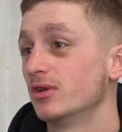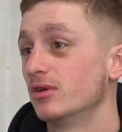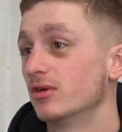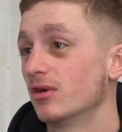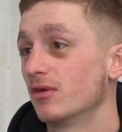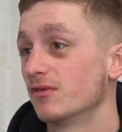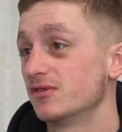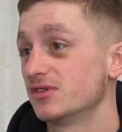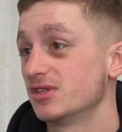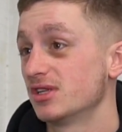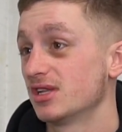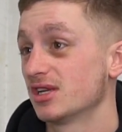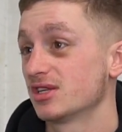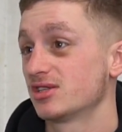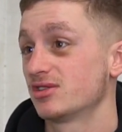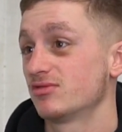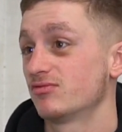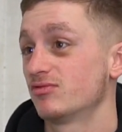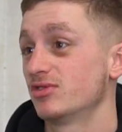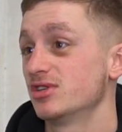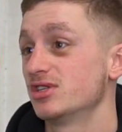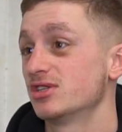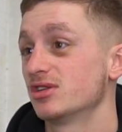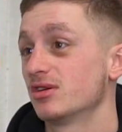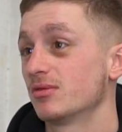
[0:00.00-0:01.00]
Obviously that's the
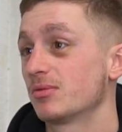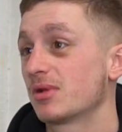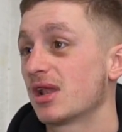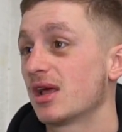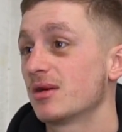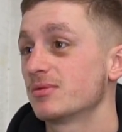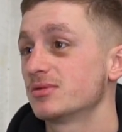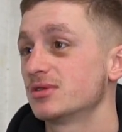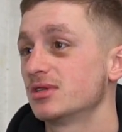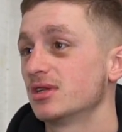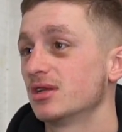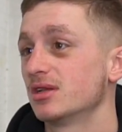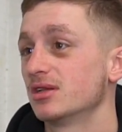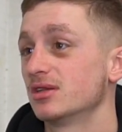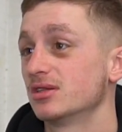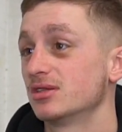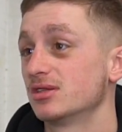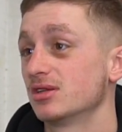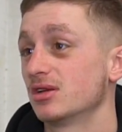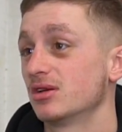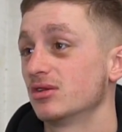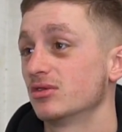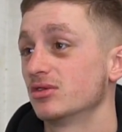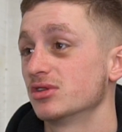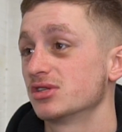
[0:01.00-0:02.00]
reason I'm collapsing on
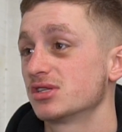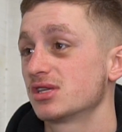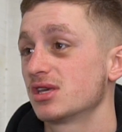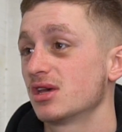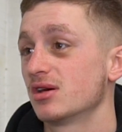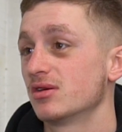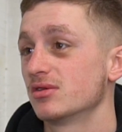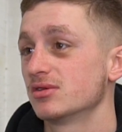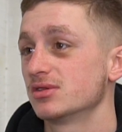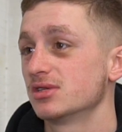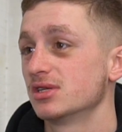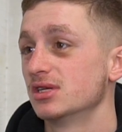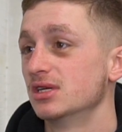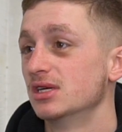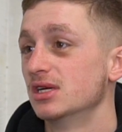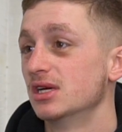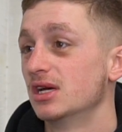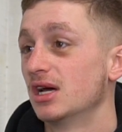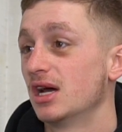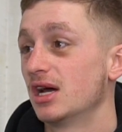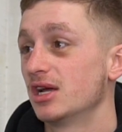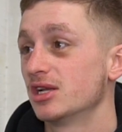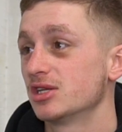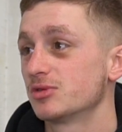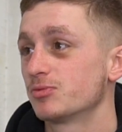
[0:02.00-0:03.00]
the scales,
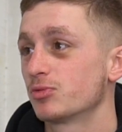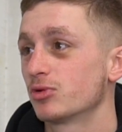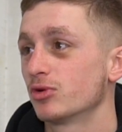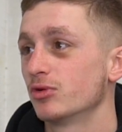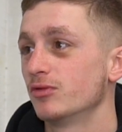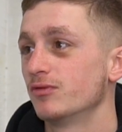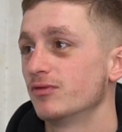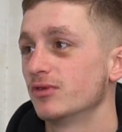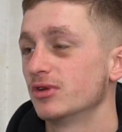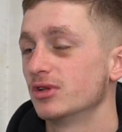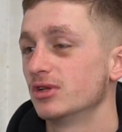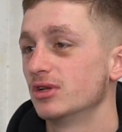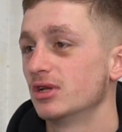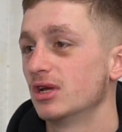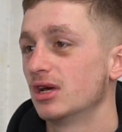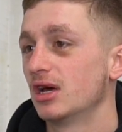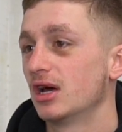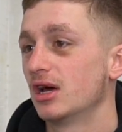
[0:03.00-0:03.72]
and it's proven.